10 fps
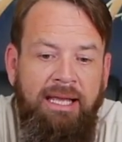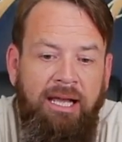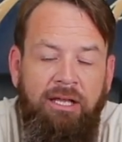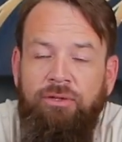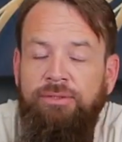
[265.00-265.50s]

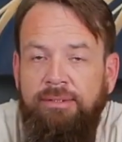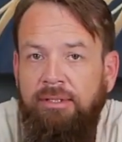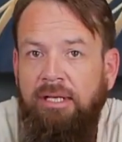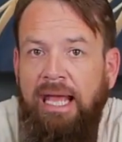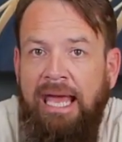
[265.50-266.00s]
I used
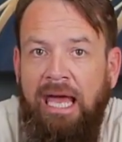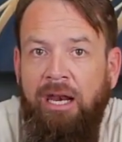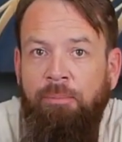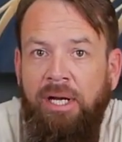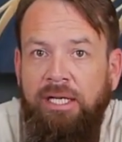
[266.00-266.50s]
an
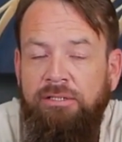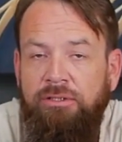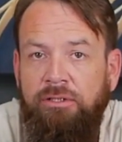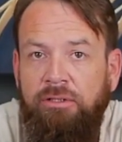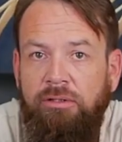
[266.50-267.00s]

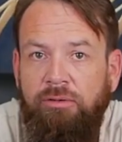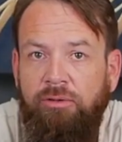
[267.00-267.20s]
atomizer,